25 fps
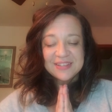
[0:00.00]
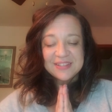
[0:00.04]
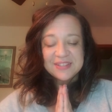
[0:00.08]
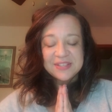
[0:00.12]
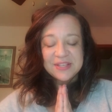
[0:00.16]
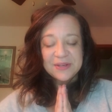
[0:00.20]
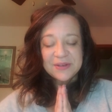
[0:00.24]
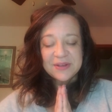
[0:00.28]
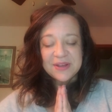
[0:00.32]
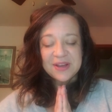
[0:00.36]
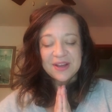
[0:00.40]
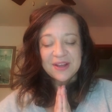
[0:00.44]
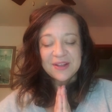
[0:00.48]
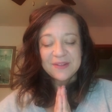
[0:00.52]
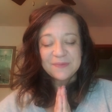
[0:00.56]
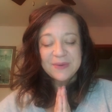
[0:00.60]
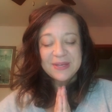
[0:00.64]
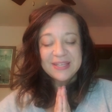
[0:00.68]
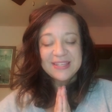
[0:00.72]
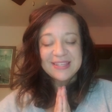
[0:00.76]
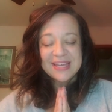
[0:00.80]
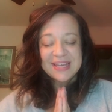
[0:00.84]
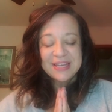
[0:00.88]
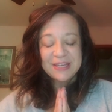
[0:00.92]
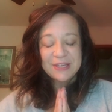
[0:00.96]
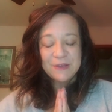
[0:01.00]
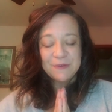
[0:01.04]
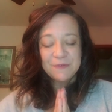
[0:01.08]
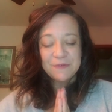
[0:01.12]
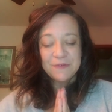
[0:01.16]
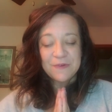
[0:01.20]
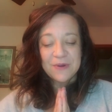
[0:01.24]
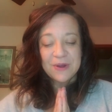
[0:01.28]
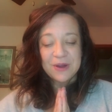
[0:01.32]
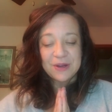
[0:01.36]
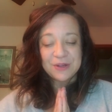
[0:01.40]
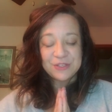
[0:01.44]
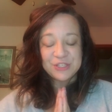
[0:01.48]
Dear God, we thank you
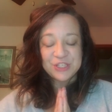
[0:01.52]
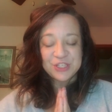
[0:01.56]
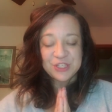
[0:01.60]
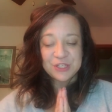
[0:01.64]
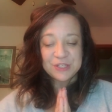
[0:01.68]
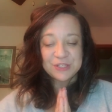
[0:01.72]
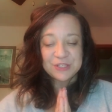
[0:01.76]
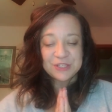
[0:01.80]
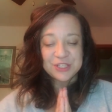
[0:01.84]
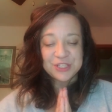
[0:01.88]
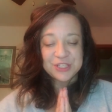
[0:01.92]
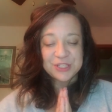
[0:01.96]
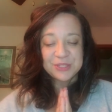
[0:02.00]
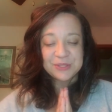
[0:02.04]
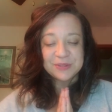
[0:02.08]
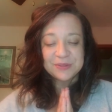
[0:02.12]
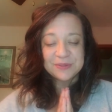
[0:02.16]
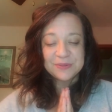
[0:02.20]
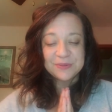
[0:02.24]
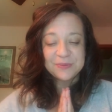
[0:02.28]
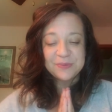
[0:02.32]
for our church.